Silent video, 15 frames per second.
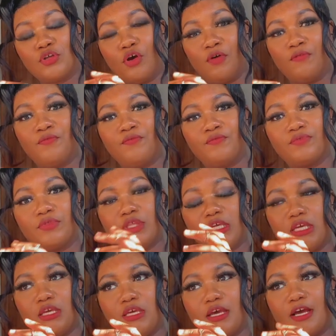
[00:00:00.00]
of
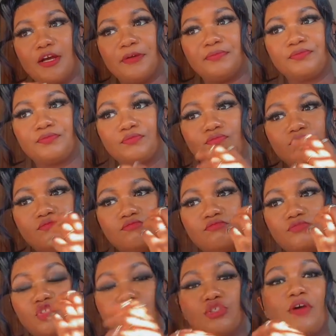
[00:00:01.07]
the
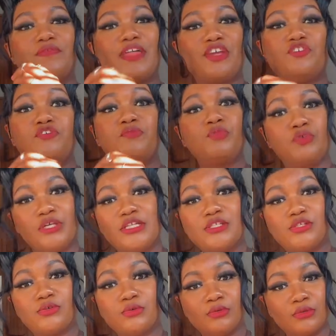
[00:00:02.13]
stuff that you've put
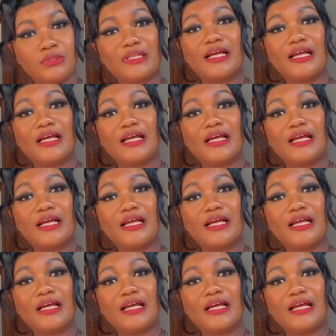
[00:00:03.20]
into